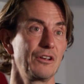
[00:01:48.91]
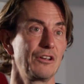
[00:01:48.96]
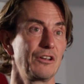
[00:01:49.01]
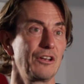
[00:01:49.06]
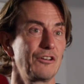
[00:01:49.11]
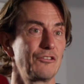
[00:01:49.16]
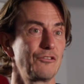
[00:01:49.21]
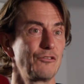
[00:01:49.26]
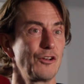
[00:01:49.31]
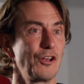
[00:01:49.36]

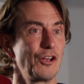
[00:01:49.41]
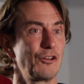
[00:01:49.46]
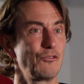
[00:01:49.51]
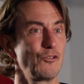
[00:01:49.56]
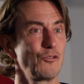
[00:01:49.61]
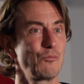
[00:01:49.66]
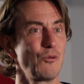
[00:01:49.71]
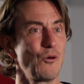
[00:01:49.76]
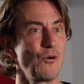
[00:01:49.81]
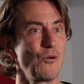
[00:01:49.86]
It's
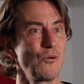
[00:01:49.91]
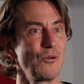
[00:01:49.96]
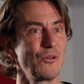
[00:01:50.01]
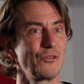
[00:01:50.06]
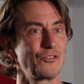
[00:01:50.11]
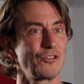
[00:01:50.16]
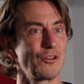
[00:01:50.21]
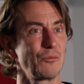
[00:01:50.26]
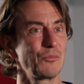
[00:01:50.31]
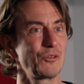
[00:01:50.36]

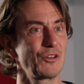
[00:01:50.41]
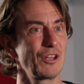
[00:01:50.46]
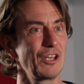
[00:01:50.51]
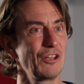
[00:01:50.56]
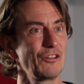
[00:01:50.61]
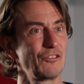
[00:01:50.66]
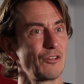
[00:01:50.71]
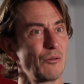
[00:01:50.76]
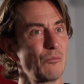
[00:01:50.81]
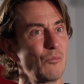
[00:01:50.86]
football. Some
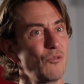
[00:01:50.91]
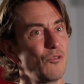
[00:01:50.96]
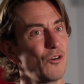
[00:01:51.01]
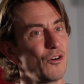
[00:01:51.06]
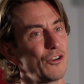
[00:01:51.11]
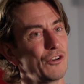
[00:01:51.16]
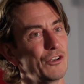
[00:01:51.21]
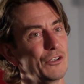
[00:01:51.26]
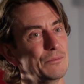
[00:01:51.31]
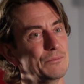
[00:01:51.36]
stay, some move
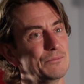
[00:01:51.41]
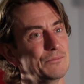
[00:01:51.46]
on.